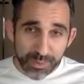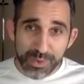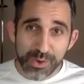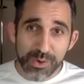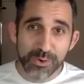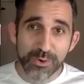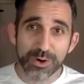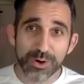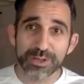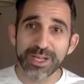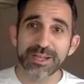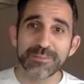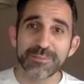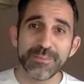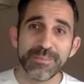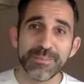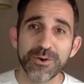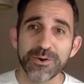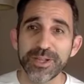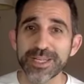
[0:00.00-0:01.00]
or like
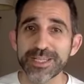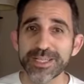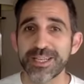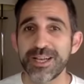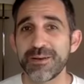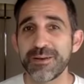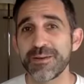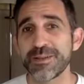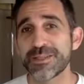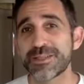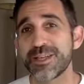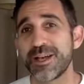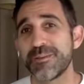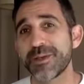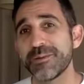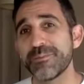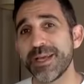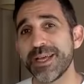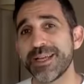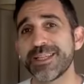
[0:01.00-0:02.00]
Sami
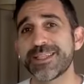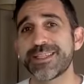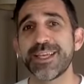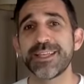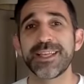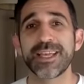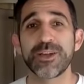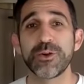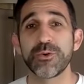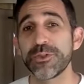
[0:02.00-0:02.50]
and Mandy said,